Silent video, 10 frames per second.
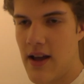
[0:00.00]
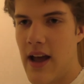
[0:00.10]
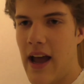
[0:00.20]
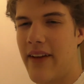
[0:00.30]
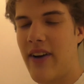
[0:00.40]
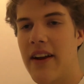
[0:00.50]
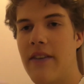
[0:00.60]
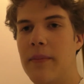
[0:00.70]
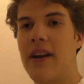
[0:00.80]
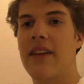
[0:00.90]
And I've kind of
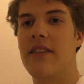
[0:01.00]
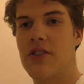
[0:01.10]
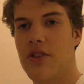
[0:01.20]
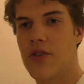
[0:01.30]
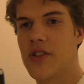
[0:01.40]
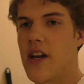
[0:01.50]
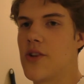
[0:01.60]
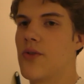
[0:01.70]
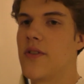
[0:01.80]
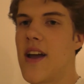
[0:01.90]
updated this new
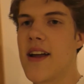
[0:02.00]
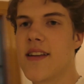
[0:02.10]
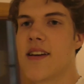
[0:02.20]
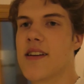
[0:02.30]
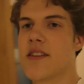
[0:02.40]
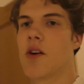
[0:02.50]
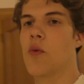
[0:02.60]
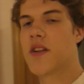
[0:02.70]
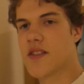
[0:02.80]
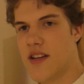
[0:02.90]
schedule. The idea is on
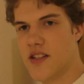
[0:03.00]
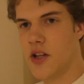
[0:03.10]
Wednesdays I'll